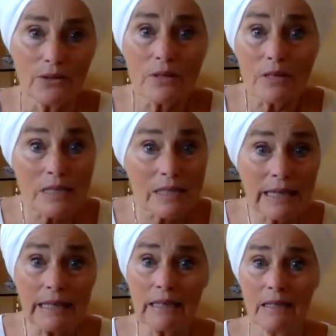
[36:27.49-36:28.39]

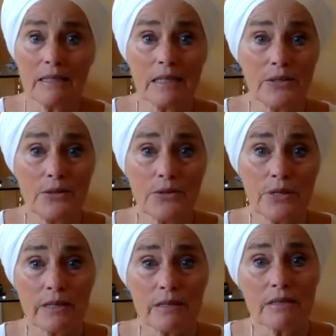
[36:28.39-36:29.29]
sayings, and you
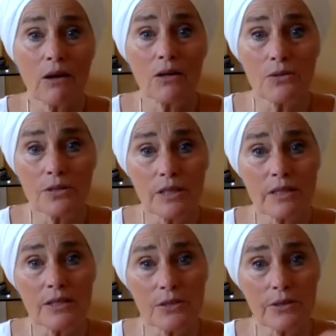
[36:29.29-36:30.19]
get all sorts of
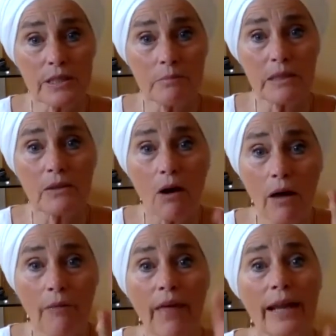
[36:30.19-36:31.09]
things during the month
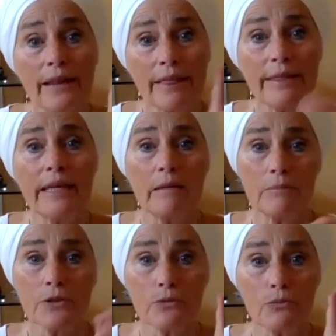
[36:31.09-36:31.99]
on that theme
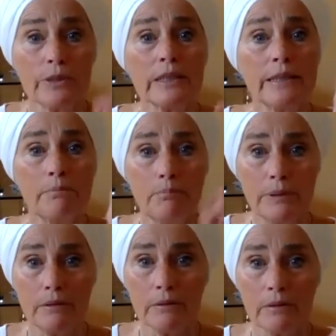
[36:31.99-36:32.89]
to really
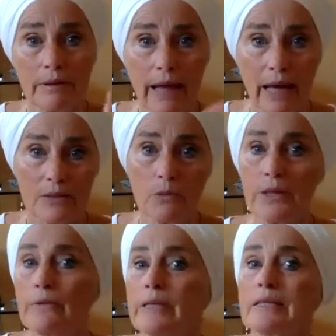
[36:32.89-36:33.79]
build that,
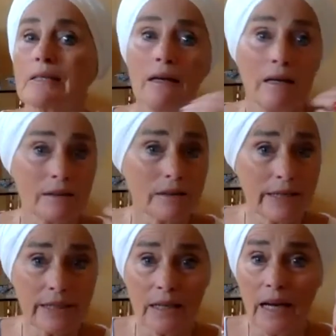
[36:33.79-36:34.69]
whether it's
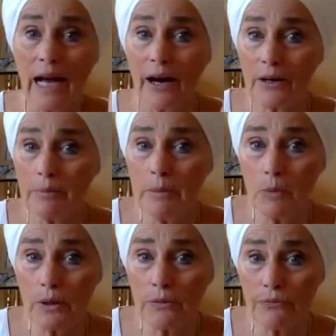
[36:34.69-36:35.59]
like how to be
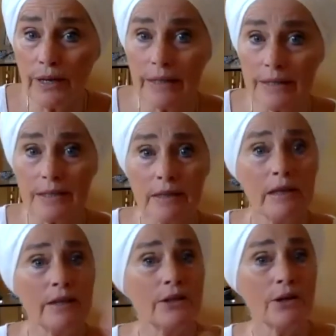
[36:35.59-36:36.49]
more fed,
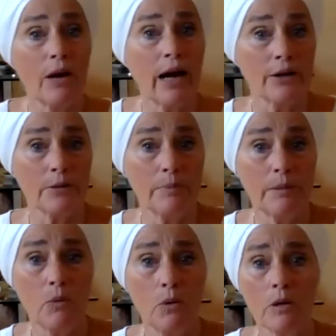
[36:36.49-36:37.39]
how to be
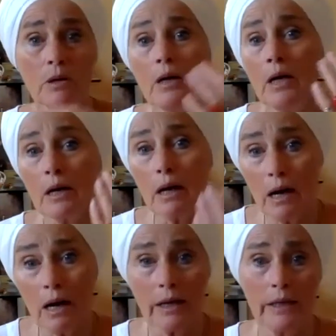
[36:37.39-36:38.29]
more
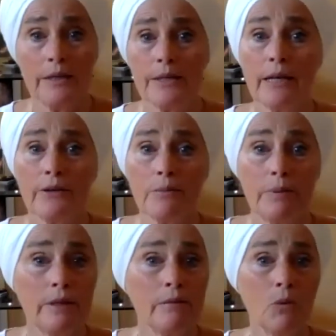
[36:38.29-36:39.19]
kind, how to
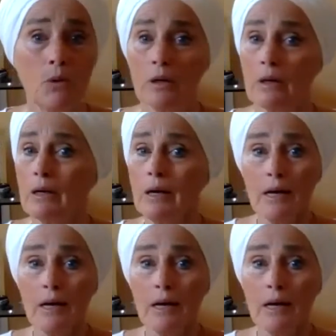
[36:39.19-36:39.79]
be more,